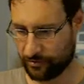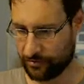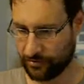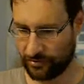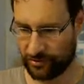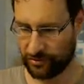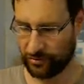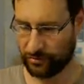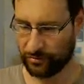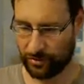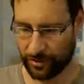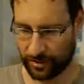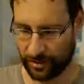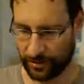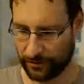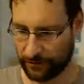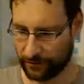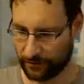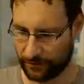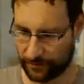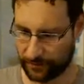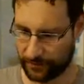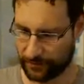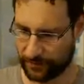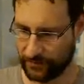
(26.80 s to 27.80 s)

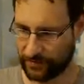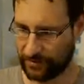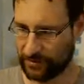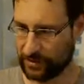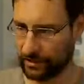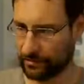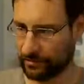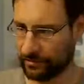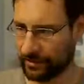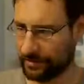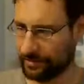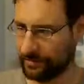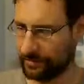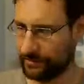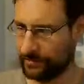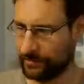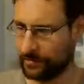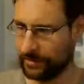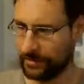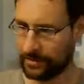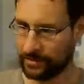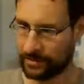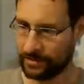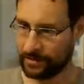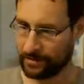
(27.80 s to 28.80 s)
UDEF, DRM,
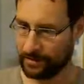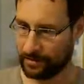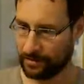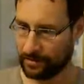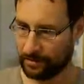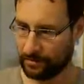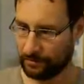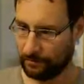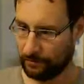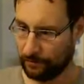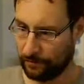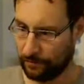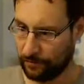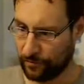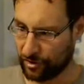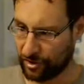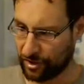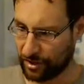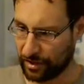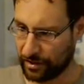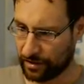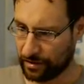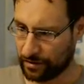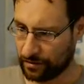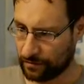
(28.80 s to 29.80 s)

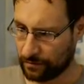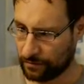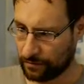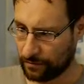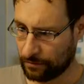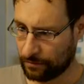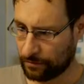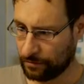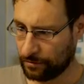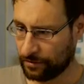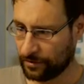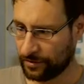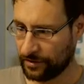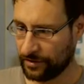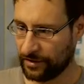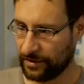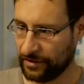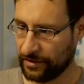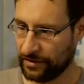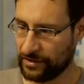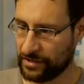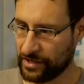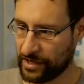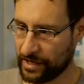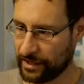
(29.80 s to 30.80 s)
WirtIO
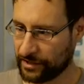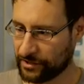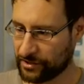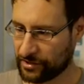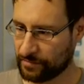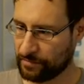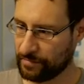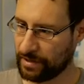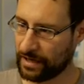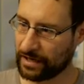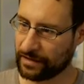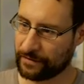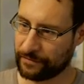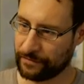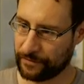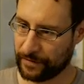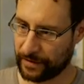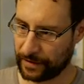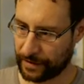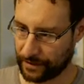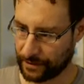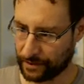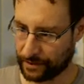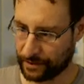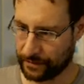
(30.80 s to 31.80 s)
interaction bug.
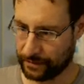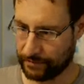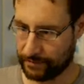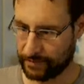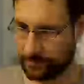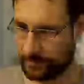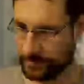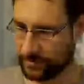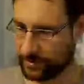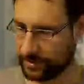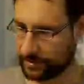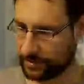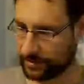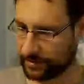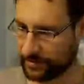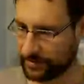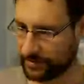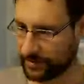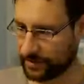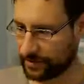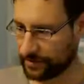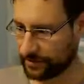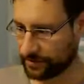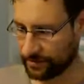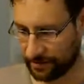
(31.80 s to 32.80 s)
Finally tackled
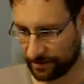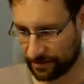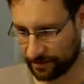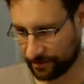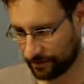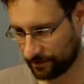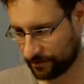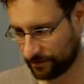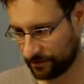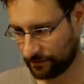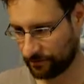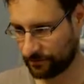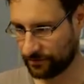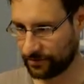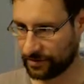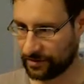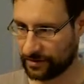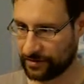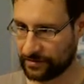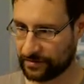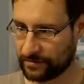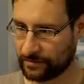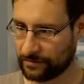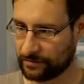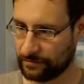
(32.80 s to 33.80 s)
that. Nah, don't
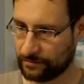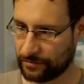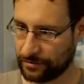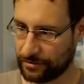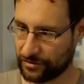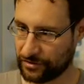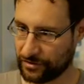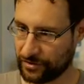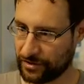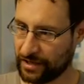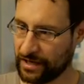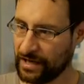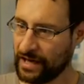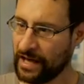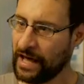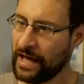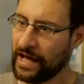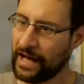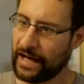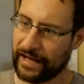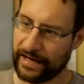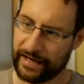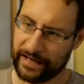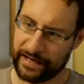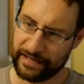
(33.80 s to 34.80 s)
ask. What a shame.
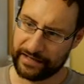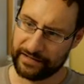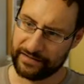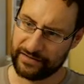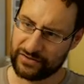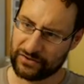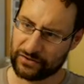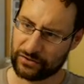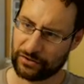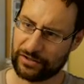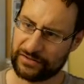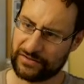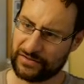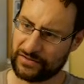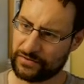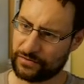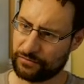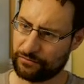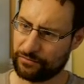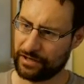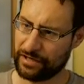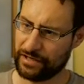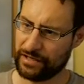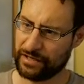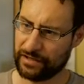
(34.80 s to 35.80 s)
I installed this
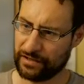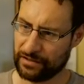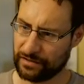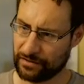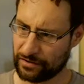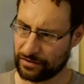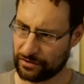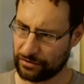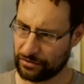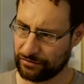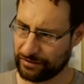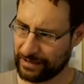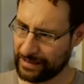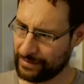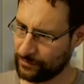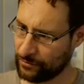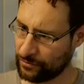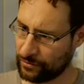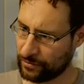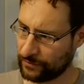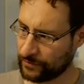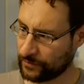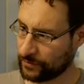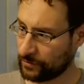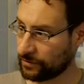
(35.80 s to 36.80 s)
already in
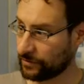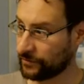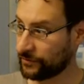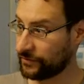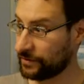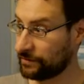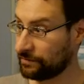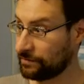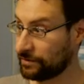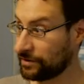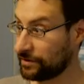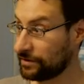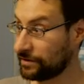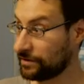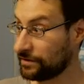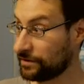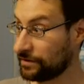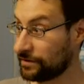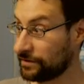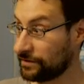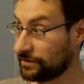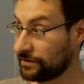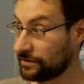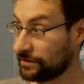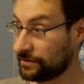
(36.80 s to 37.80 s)
QAMO, of course, here
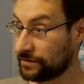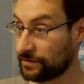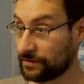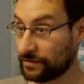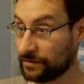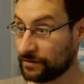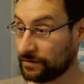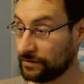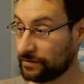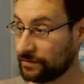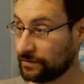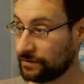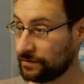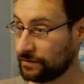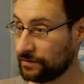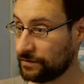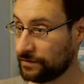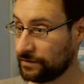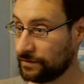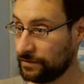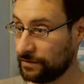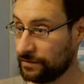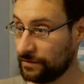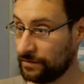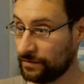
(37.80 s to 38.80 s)
with
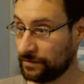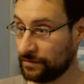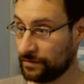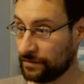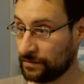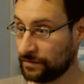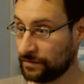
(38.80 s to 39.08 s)
16,